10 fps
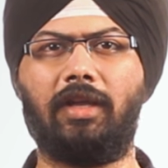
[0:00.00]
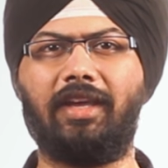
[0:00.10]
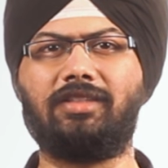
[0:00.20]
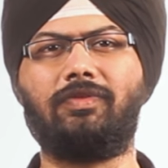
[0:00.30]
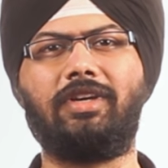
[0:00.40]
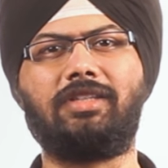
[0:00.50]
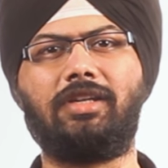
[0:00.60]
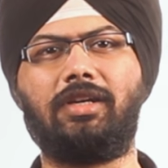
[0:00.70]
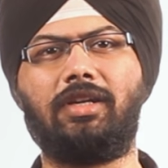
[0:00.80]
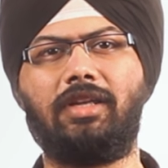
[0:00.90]

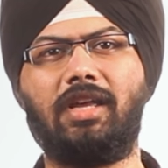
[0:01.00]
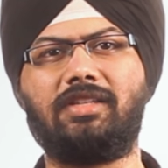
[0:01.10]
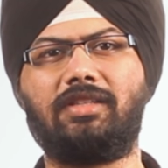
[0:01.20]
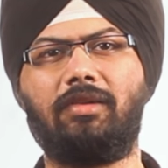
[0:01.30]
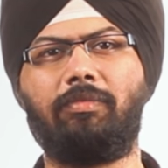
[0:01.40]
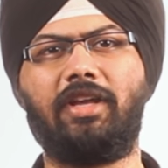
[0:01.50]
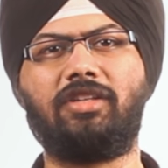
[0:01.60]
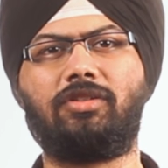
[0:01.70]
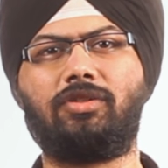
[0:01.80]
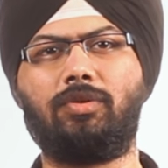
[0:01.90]
XYZ is the
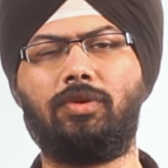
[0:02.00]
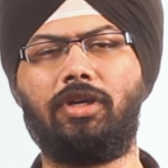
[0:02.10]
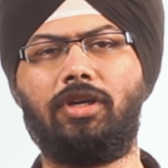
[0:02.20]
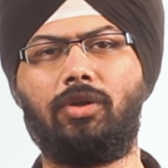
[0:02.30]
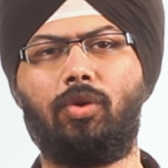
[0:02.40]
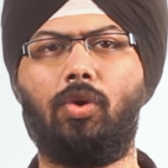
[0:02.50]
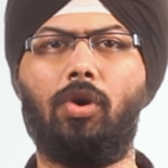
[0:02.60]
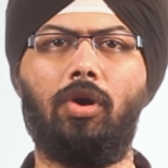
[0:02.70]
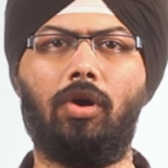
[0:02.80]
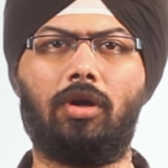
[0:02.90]
best student
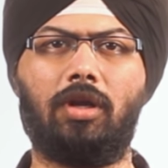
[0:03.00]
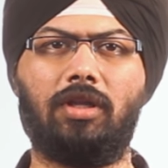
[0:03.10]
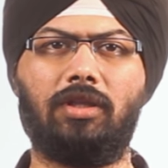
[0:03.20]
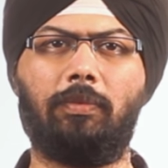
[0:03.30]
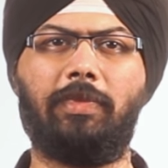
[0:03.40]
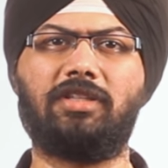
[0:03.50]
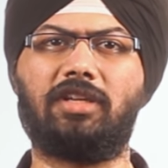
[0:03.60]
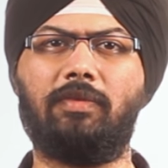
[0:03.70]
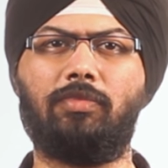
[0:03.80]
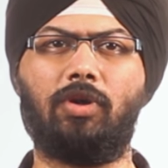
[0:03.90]
or the
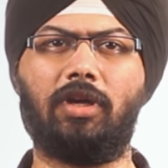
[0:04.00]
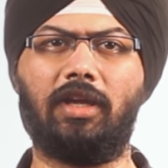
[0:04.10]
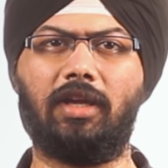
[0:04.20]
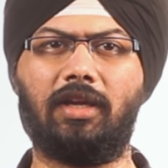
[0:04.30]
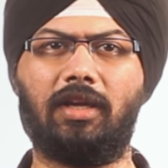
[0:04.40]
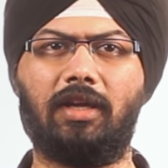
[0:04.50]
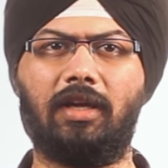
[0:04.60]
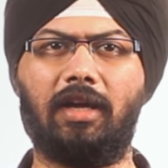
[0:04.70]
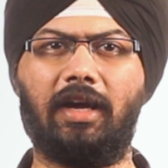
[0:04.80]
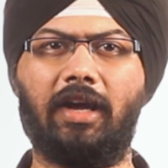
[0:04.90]
best employee
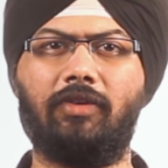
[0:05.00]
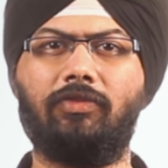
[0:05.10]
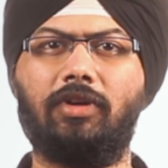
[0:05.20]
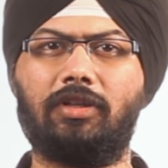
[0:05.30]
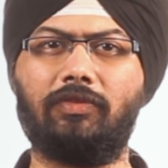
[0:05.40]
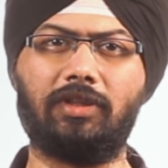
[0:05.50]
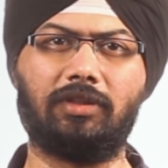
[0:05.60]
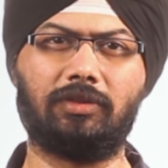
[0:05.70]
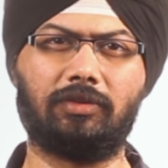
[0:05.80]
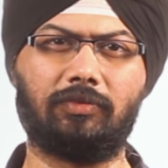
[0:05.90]
I have worked with.
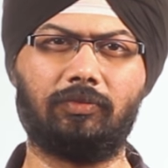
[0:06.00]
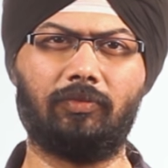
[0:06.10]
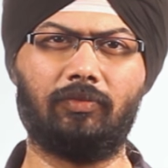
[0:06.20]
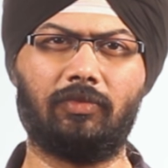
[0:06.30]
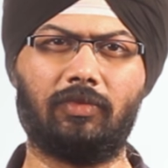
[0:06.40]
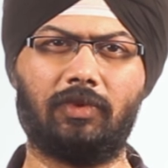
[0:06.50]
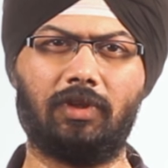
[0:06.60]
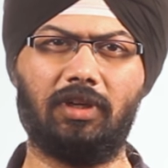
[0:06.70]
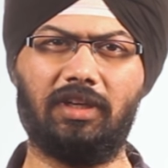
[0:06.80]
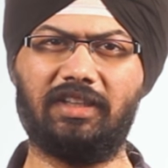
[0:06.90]

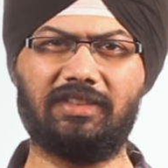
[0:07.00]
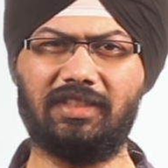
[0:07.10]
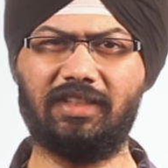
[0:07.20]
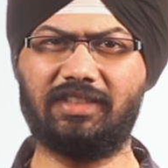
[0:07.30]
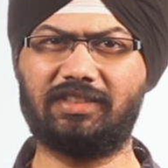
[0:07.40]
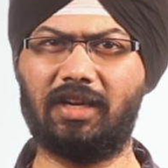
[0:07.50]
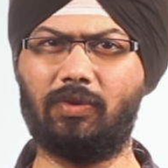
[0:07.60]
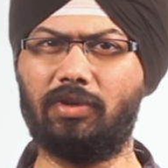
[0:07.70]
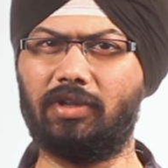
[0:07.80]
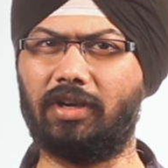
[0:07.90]
Doesn't it
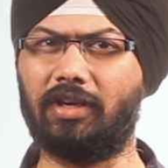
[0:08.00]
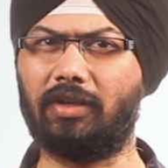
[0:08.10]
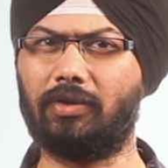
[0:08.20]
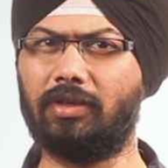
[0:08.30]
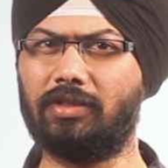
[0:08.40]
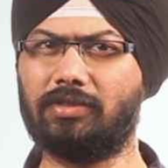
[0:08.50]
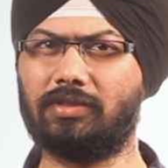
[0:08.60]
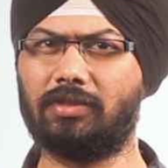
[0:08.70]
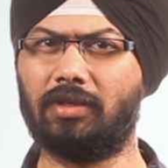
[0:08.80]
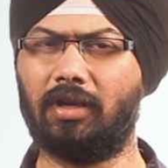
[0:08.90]
sound
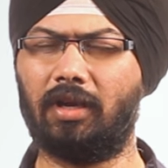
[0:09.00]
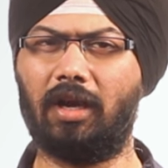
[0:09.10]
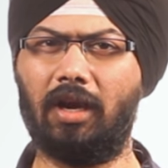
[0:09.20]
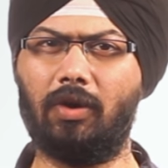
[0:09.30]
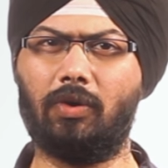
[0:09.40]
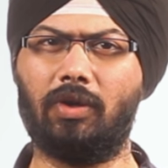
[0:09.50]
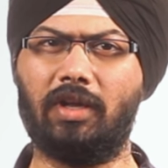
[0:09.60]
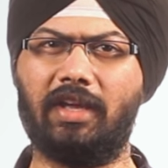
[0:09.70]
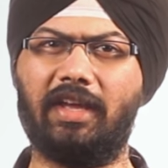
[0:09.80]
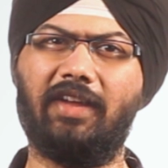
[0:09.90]
ridiculous how
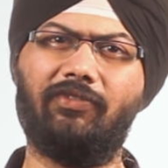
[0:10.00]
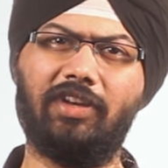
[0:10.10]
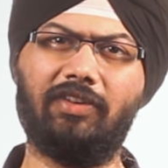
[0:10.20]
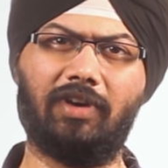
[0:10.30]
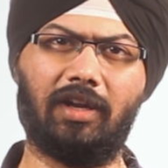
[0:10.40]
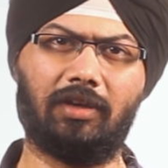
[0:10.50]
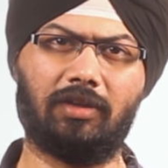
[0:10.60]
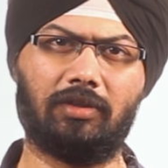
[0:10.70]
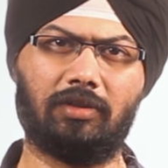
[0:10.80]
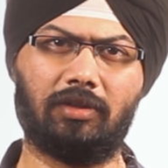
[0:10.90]
everyone
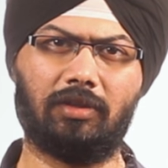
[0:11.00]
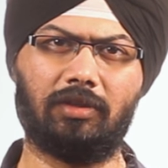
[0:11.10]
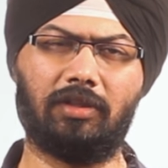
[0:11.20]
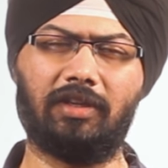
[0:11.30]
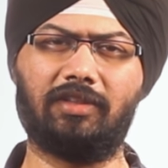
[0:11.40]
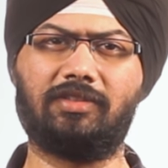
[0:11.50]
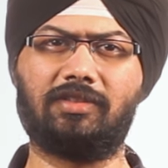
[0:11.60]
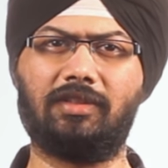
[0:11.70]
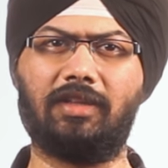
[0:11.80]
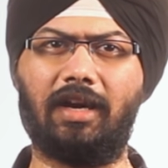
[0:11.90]
that
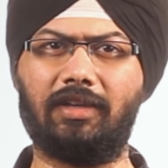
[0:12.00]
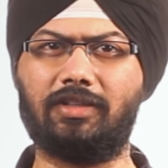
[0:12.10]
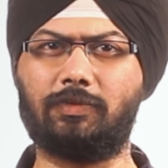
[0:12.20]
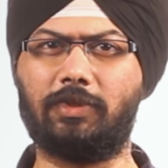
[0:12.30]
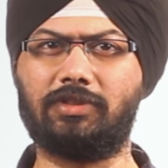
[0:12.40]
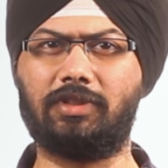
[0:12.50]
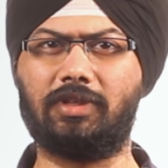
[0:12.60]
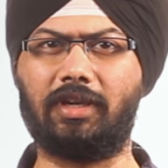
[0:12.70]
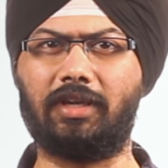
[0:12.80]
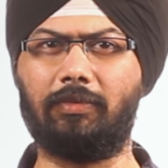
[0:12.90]
this person
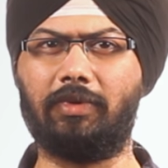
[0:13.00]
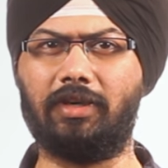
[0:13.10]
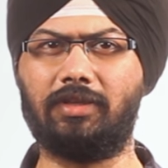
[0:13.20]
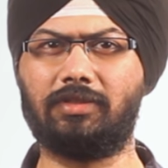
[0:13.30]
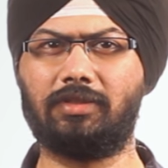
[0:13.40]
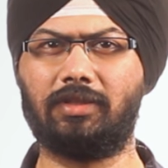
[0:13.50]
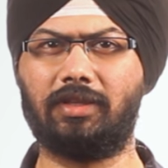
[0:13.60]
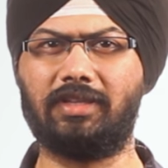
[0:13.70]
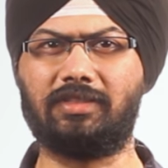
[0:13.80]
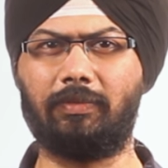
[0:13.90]
recommends
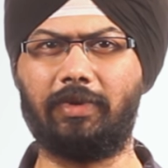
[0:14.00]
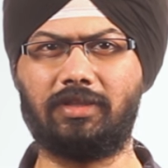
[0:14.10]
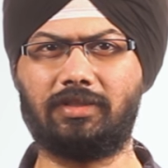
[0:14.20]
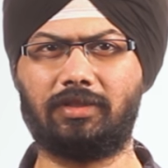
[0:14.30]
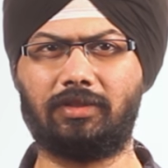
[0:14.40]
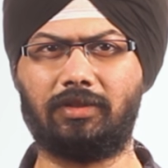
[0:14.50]
is the best?